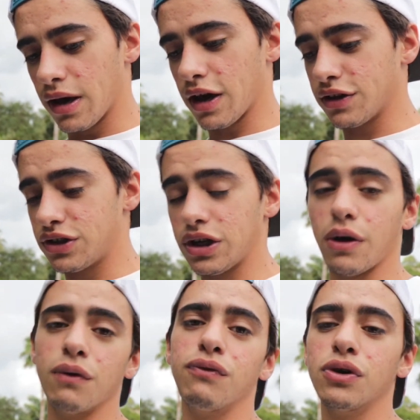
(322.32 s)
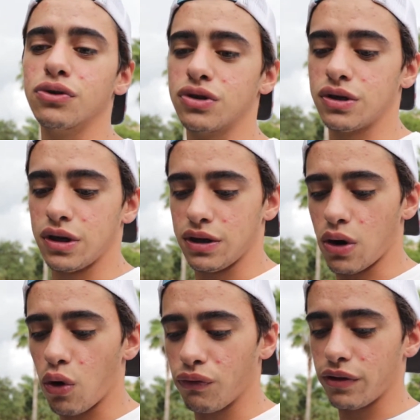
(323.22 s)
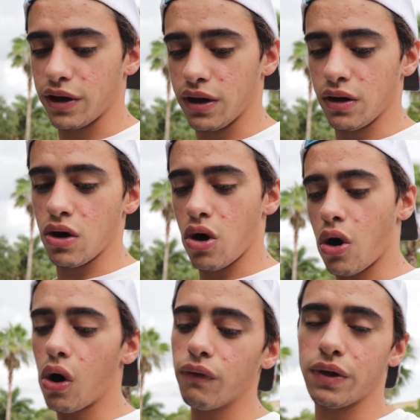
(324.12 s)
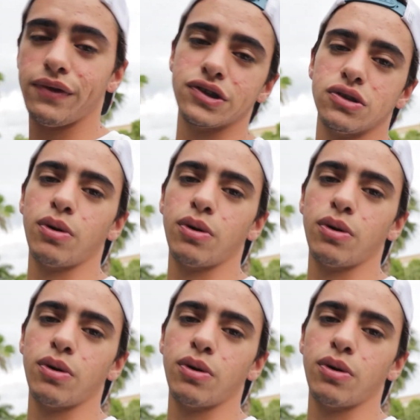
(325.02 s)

and see how it feels, and hopefully it fixes the